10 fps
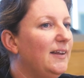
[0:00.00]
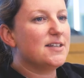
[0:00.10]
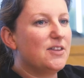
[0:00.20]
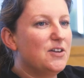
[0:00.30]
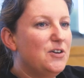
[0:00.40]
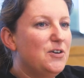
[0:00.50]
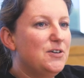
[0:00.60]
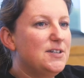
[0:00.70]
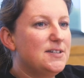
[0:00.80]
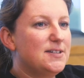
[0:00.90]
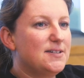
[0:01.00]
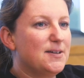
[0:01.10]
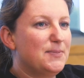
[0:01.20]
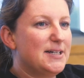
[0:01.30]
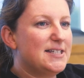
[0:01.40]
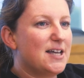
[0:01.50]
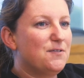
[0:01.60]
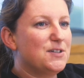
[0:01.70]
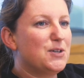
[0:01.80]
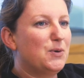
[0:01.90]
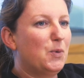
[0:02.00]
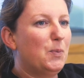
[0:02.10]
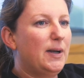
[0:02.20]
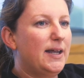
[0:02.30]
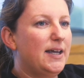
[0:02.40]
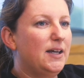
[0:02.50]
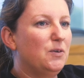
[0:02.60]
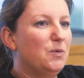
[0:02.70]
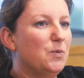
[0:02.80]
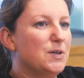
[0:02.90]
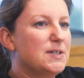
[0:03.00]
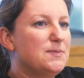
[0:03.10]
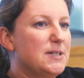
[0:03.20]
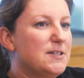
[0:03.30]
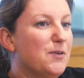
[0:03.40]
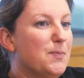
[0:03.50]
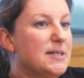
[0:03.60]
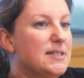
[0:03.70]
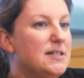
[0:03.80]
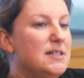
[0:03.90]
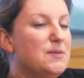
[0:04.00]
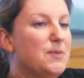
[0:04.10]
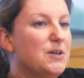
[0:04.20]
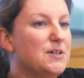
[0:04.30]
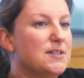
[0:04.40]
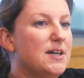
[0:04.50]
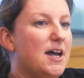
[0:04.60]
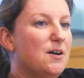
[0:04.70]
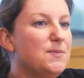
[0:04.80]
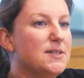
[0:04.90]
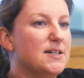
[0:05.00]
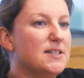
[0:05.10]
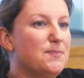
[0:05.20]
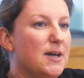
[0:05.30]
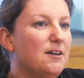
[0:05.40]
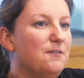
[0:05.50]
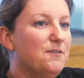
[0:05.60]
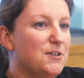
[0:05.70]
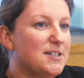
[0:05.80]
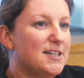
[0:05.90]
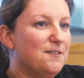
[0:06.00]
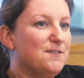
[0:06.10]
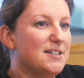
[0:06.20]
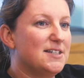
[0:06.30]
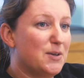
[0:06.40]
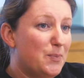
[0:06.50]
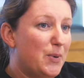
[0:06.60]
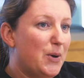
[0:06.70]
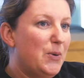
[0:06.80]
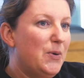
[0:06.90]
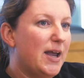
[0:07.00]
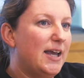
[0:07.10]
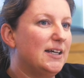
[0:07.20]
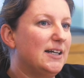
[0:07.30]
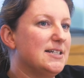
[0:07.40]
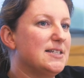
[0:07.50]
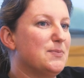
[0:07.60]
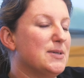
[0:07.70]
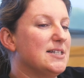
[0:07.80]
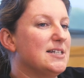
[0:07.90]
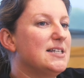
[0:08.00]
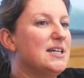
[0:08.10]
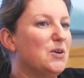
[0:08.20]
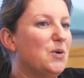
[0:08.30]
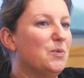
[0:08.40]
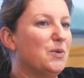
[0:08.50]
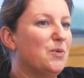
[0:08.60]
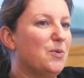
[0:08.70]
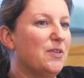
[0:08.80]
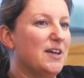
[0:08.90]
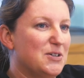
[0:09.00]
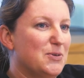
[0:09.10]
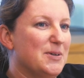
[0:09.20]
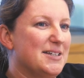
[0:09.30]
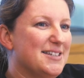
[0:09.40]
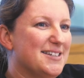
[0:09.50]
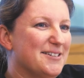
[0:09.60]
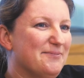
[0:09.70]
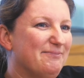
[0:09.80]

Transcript: So the new Simply Safe and Suitable plan works best for business because it helps us make food safety simple and it lets the business get on with what they do best.